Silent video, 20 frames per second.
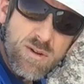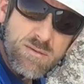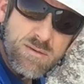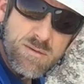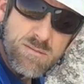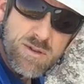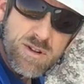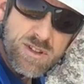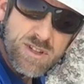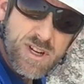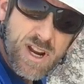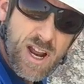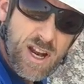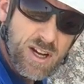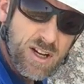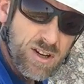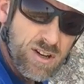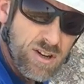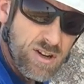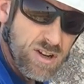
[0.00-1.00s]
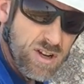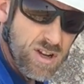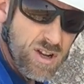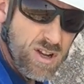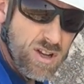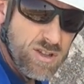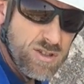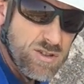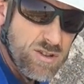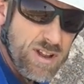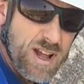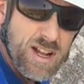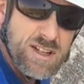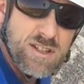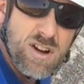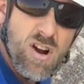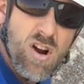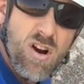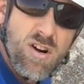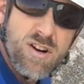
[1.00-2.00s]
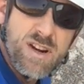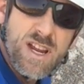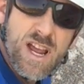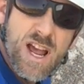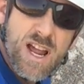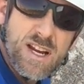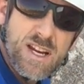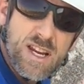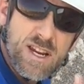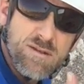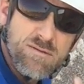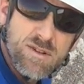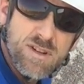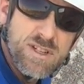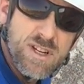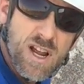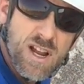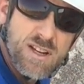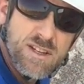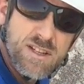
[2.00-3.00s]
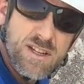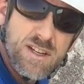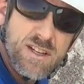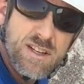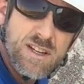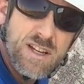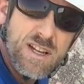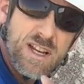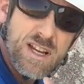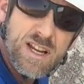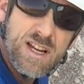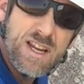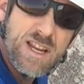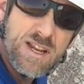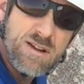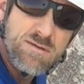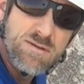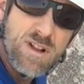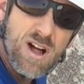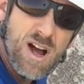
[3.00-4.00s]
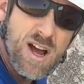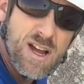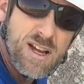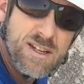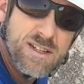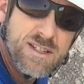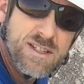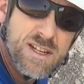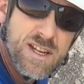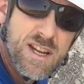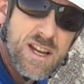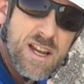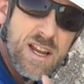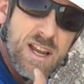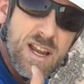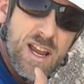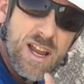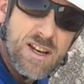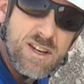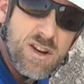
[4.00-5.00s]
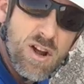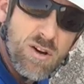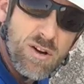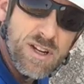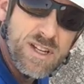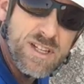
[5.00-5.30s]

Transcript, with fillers: when we build an anchor. So that's R-E-N-E, redundant, equalized, and no